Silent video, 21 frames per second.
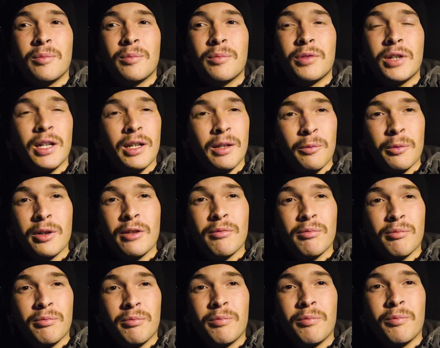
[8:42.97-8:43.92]
would have
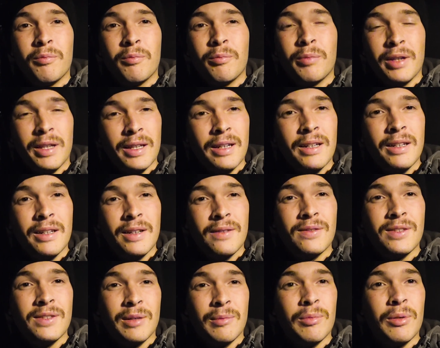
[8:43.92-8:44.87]
been, if
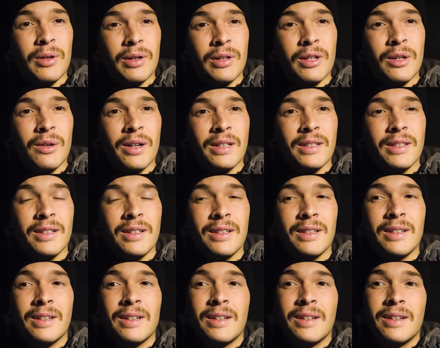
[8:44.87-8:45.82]
Tim Burton directed
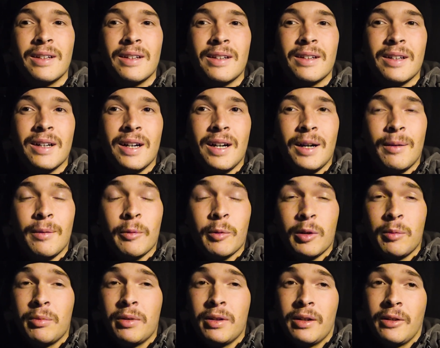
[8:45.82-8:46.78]
it, it would
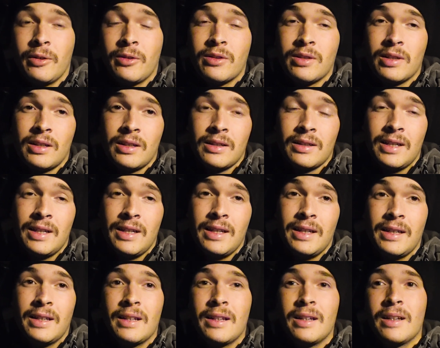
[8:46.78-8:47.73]
have been an interesting take.
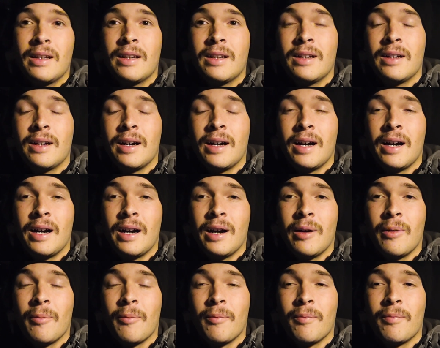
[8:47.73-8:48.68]

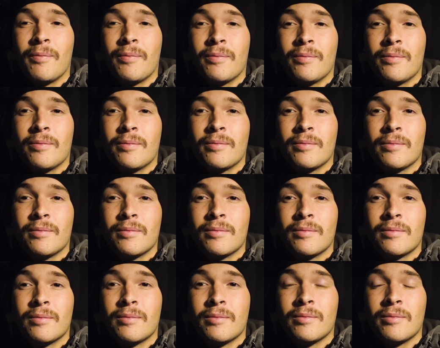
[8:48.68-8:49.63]

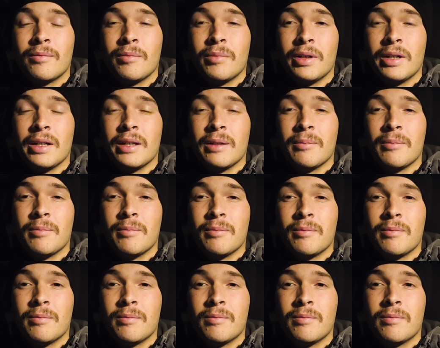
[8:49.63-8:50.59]
But,
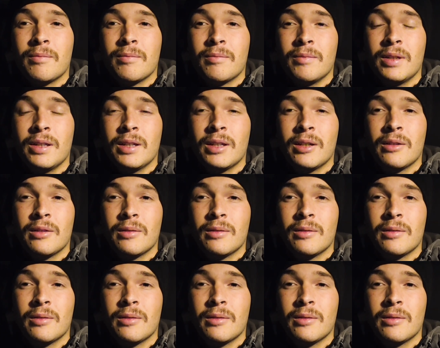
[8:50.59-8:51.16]
you know,